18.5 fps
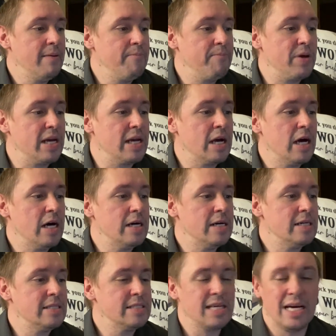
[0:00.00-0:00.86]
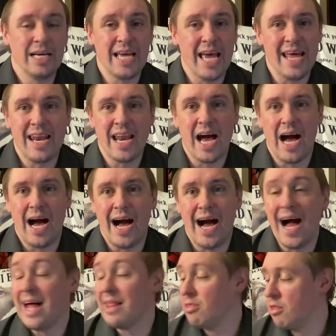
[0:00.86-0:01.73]
Because, again,
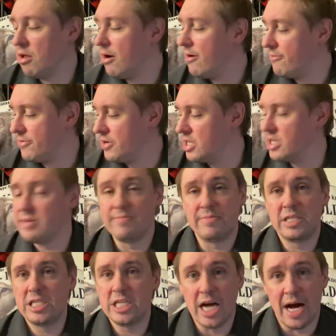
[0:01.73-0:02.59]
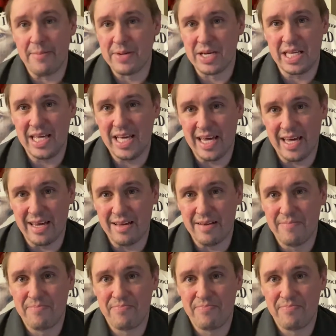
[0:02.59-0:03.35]
I loved Shaman King.